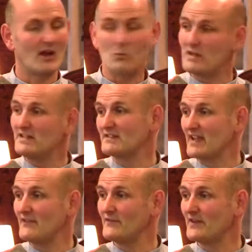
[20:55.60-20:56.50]
Are we
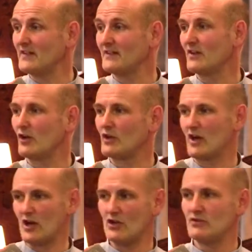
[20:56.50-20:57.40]
safer on
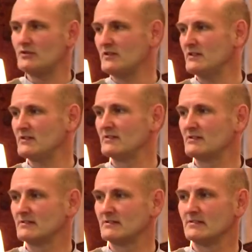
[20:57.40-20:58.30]
our own
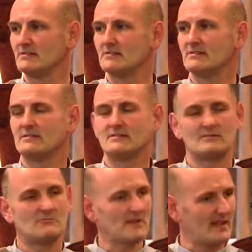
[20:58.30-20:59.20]

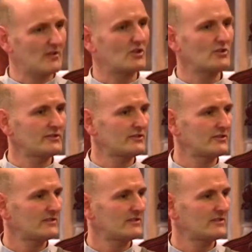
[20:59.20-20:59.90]
without God?